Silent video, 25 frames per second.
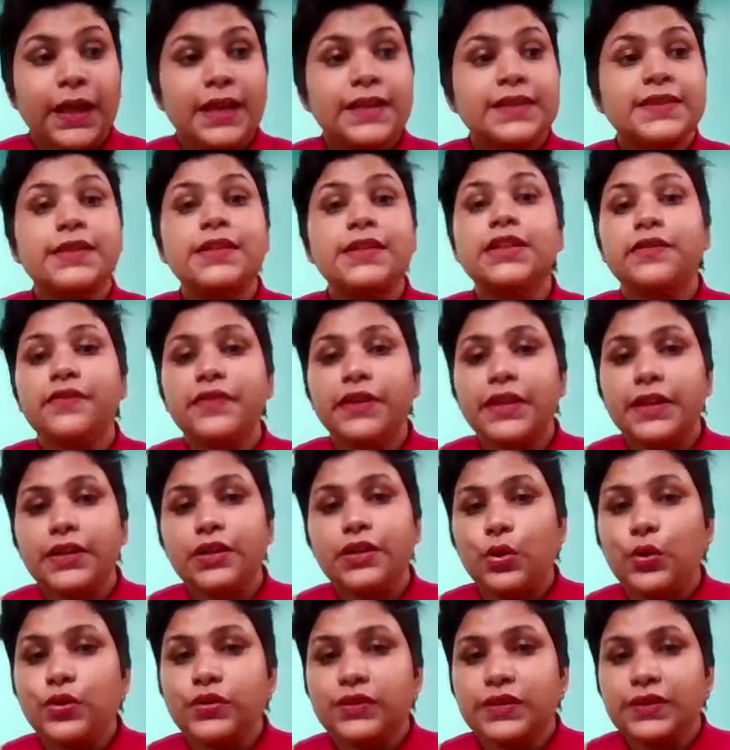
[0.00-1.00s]
certificate
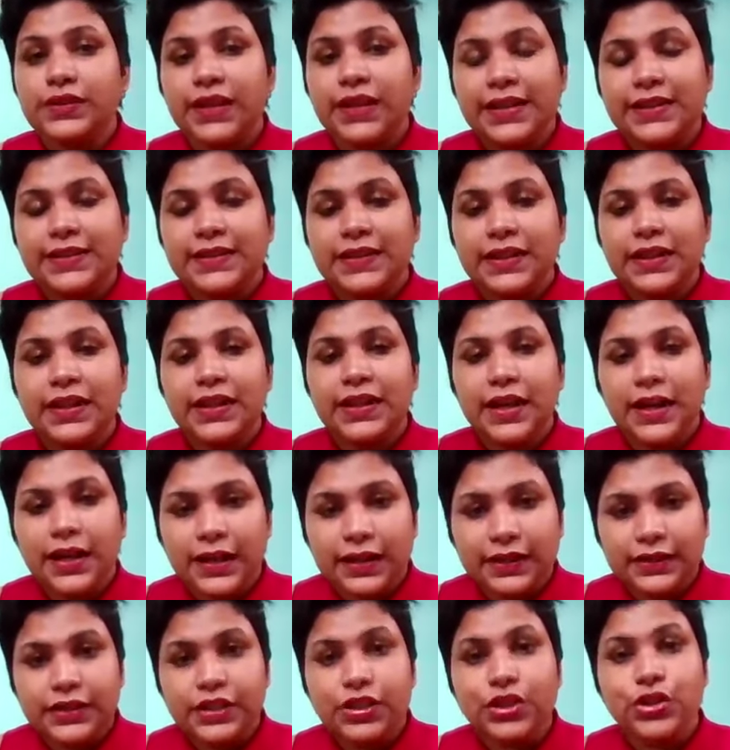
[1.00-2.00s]
courses I see are
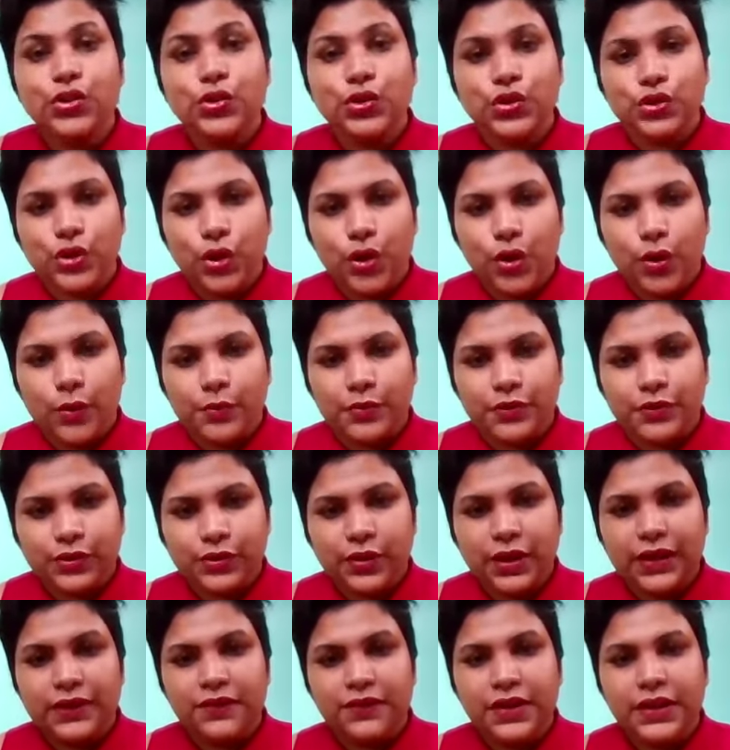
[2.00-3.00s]
the new norm. So
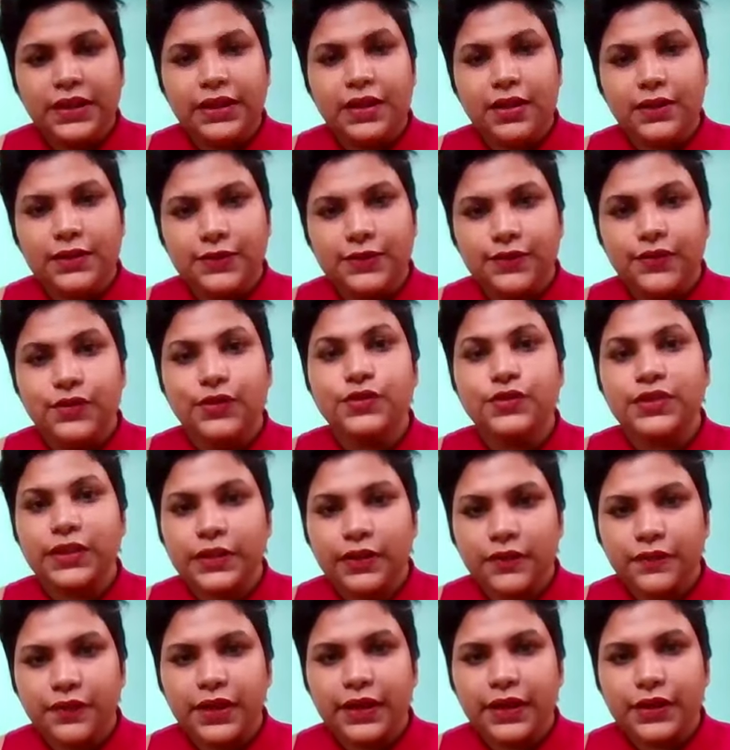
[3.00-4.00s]
I feel a few
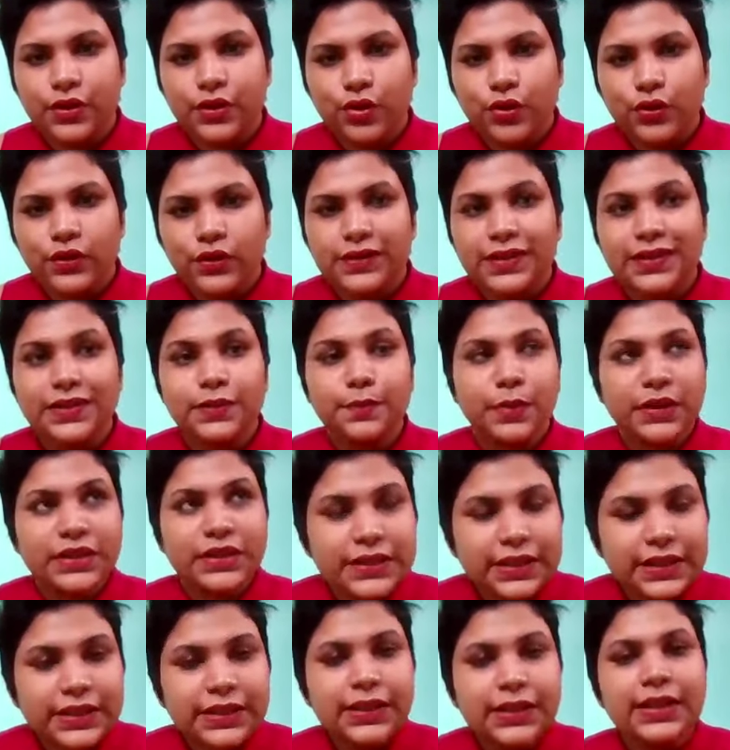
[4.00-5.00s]
certificate courses,
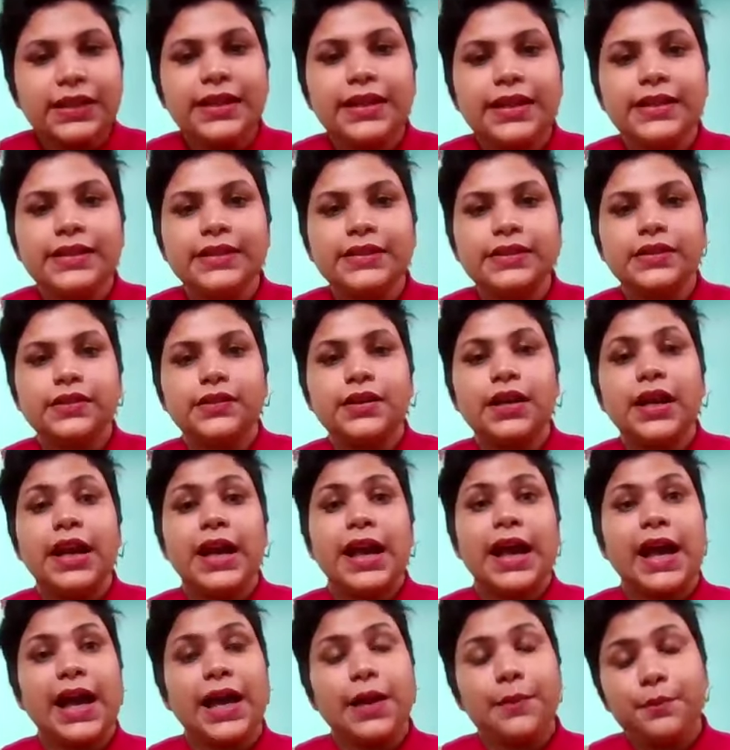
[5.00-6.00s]
particularly in the,
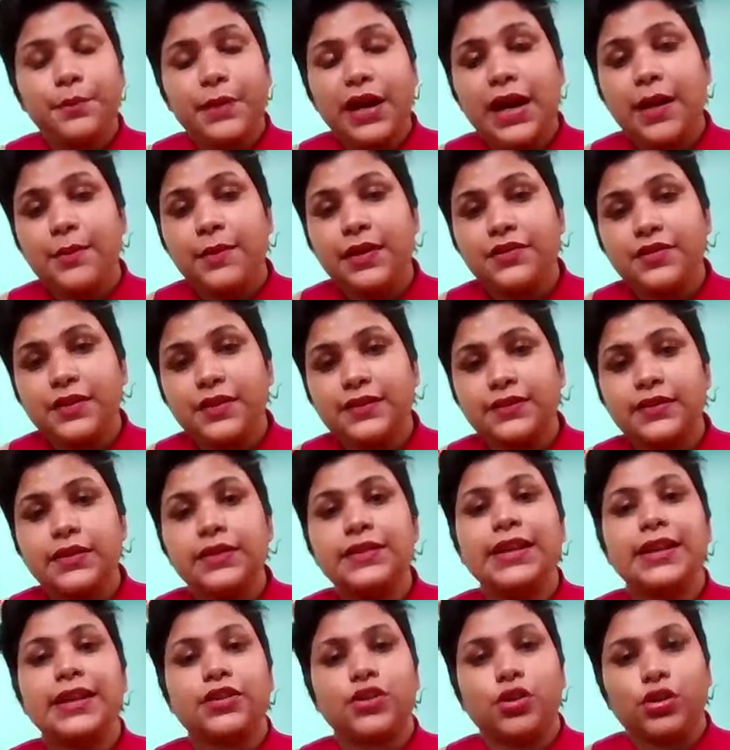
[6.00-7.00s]
I'm interested in
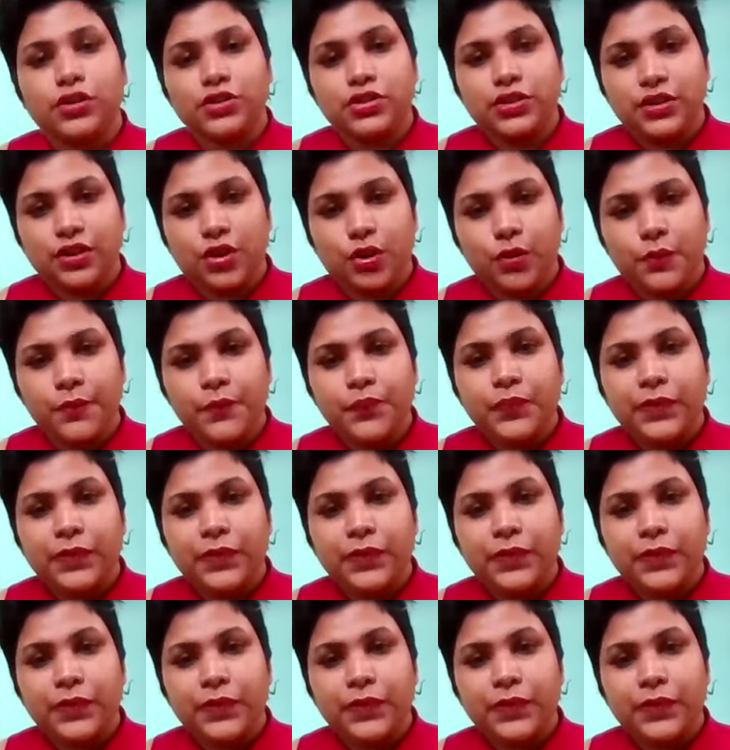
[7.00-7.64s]
technology law.